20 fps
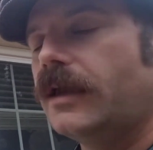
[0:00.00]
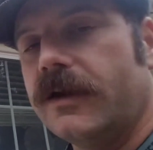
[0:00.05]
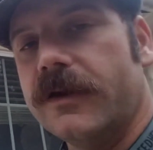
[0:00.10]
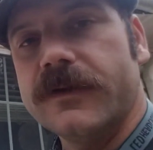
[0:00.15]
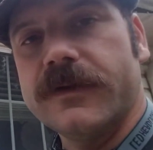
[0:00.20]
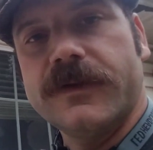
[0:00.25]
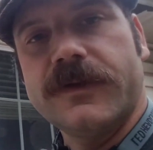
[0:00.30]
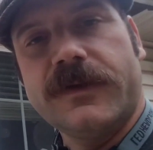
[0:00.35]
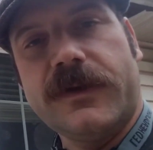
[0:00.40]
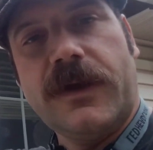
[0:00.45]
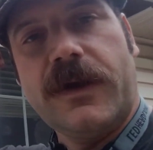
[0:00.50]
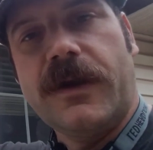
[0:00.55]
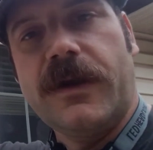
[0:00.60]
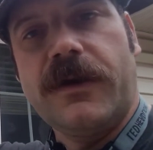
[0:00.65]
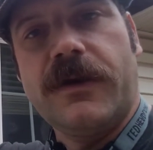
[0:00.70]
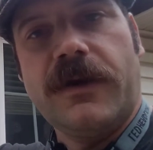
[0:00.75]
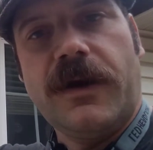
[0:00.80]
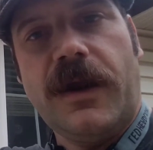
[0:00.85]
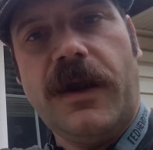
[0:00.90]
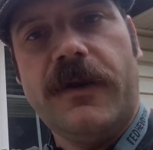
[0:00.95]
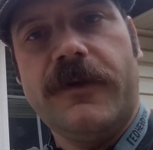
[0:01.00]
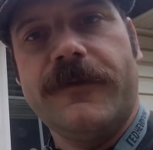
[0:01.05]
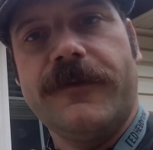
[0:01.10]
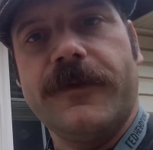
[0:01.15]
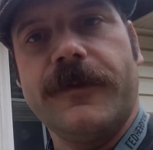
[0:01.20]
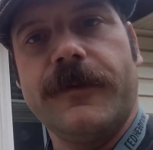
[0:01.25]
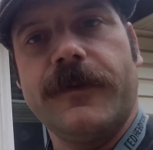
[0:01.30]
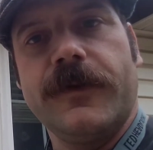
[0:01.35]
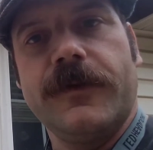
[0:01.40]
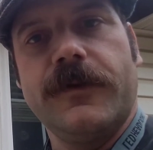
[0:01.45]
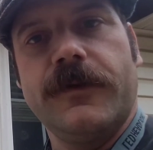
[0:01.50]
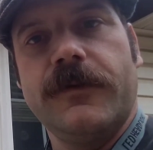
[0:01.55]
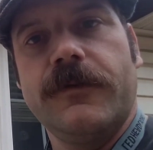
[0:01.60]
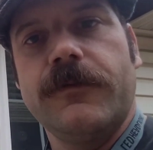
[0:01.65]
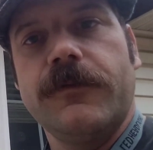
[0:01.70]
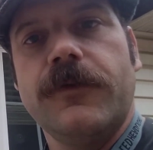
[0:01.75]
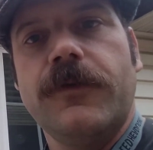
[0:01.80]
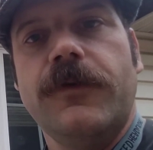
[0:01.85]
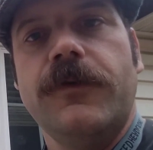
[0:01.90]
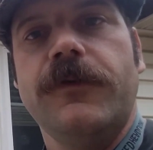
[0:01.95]
stuck in your head from the
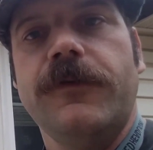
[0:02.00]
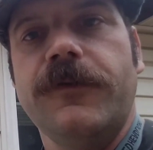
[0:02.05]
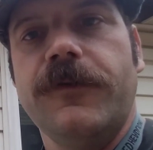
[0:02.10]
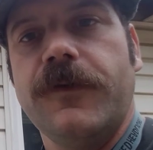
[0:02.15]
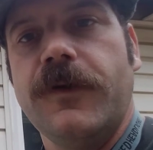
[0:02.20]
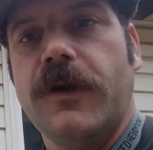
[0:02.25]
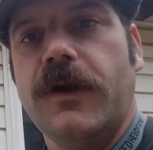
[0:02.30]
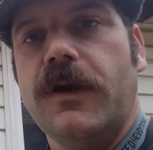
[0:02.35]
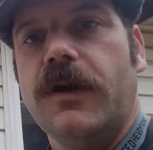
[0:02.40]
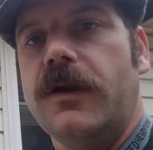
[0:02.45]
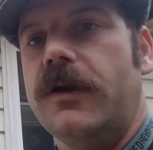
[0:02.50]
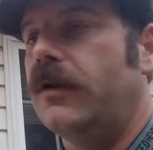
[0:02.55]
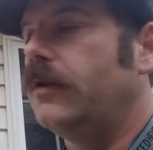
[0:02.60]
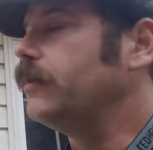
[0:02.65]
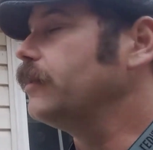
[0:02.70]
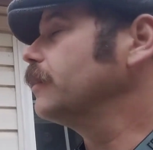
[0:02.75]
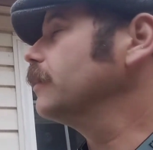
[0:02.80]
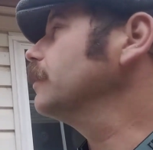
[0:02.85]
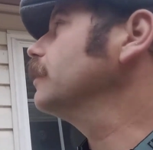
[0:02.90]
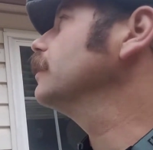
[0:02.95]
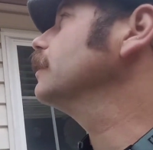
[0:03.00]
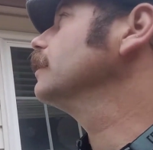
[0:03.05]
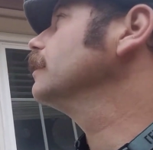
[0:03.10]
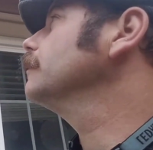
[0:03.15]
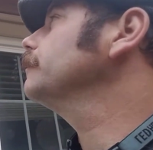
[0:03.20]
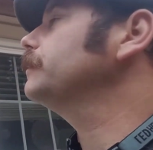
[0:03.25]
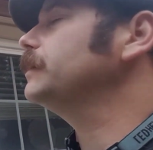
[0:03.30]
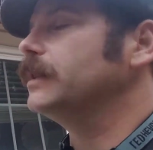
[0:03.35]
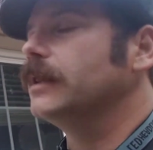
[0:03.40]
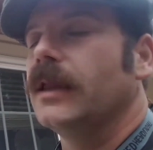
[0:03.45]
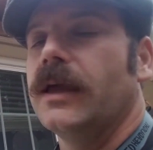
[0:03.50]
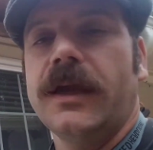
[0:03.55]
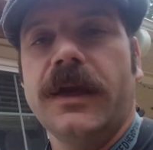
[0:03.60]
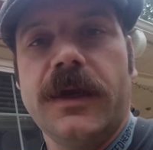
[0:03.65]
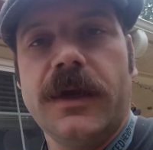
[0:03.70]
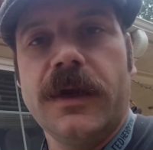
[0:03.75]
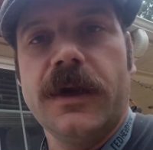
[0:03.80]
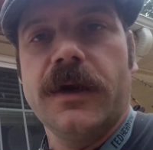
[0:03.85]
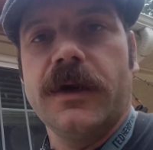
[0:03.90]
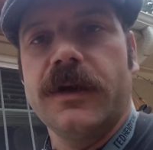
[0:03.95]
roof. You're gonna be laying
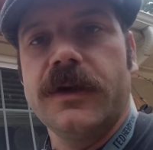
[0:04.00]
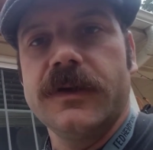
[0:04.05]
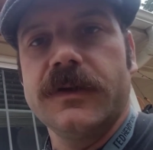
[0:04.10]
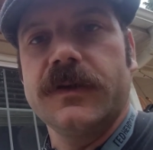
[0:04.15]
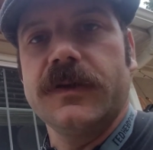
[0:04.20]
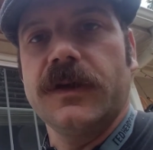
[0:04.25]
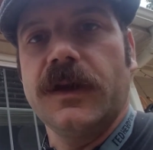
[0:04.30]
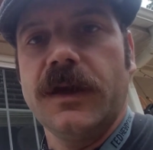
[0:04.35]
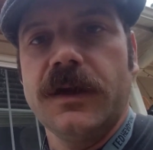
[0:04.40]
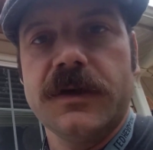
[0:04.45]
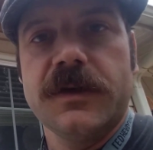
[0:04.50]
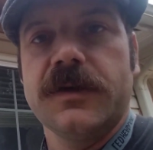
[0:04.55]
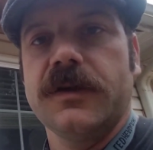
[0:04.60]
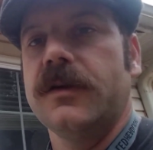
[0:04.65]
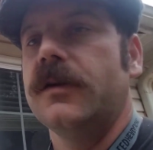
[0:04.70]
on insulation. You're